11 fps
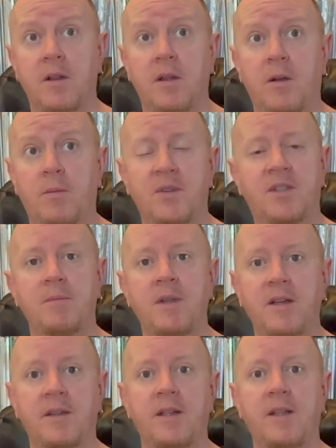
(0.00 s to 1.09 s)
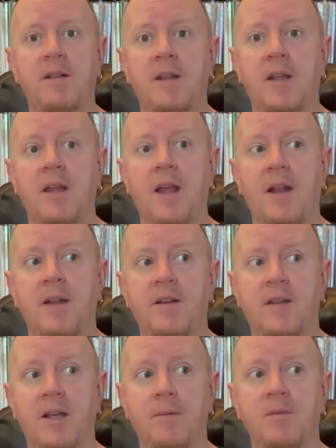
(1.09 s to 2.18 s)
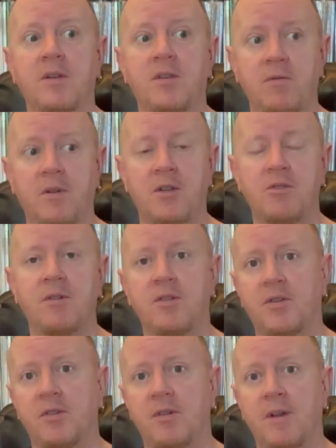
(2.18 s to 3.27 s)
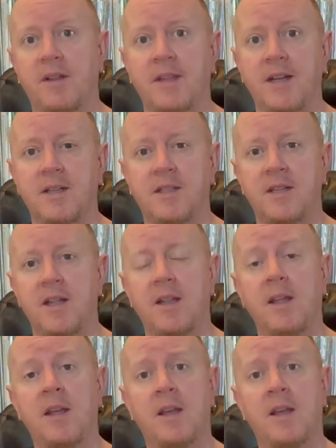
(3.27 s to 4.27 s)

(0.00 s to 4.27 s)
almost immediately had time to do laundry and turn around the next day,